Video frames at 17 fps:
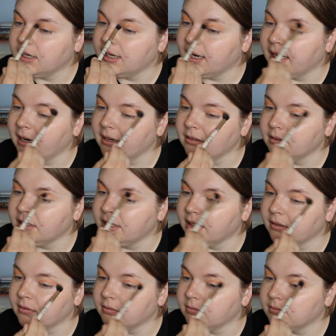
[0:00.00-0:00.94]
I don't
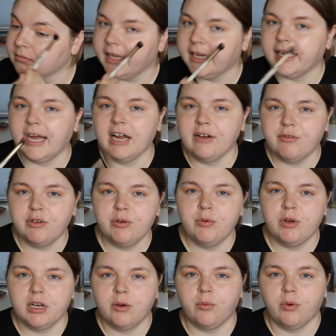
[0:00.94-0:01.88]
know. Like
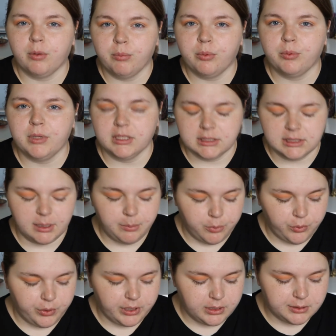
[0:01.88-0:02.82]
everyone at some
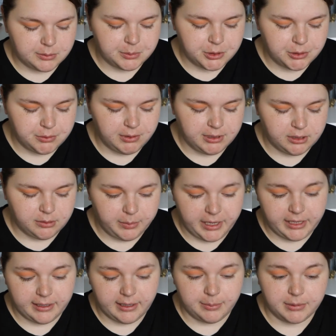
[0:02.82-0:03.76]
point has been doing their
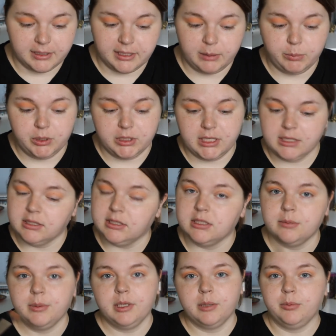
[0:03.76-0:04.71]
makeup and like pretended to
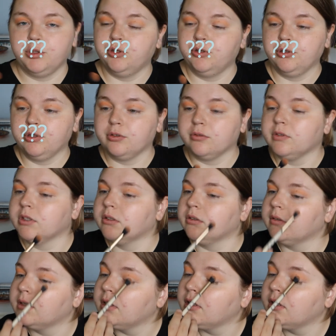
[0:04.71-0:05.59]
be a beauty guru.